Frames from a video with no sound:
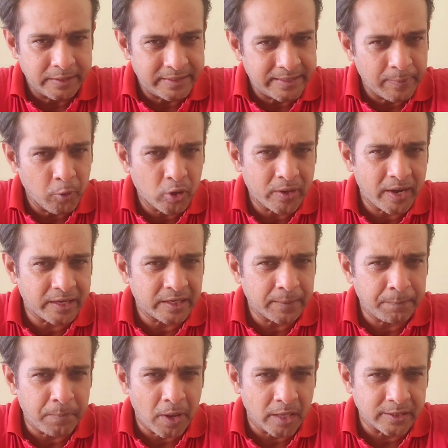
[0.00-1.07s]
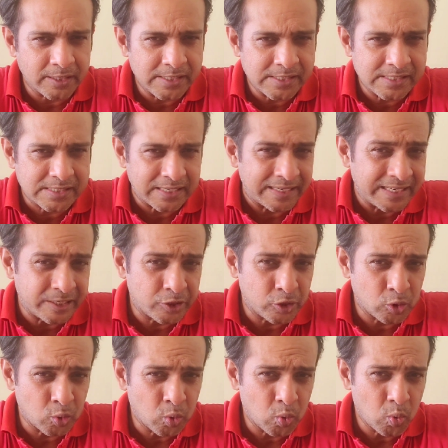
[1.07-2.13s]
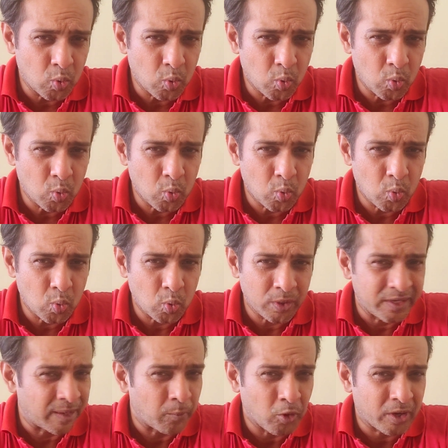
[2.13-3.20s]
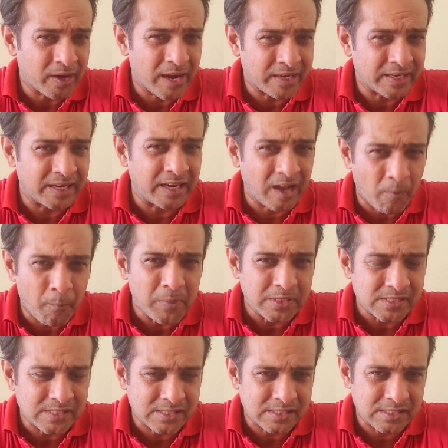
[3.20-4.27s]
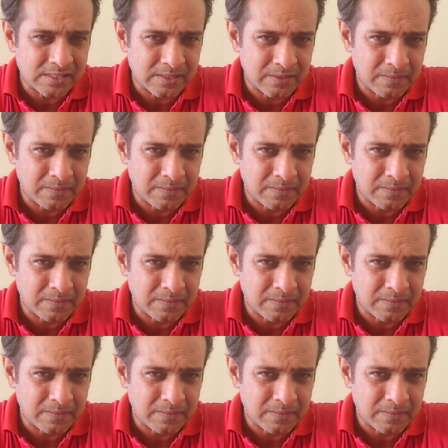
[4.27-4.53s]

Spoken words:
Democratic parties lead to democratic governments.